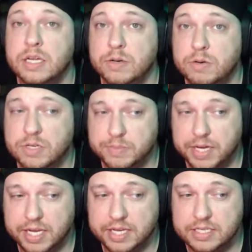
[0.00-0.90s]
new
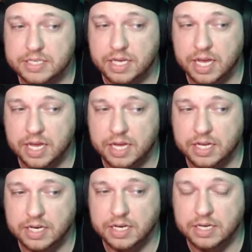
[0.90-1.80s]
cosmetics
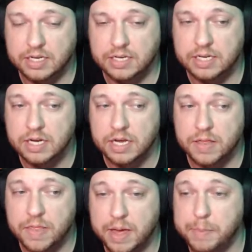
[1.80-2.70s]
and
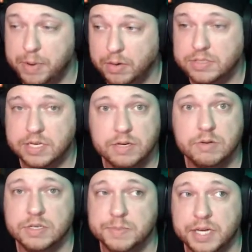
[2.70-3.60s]
them posting new
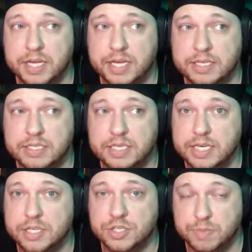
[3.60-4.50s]
cosmetics
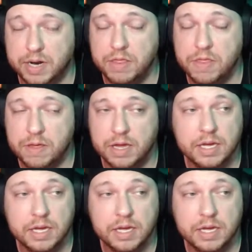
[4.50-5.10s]
each month.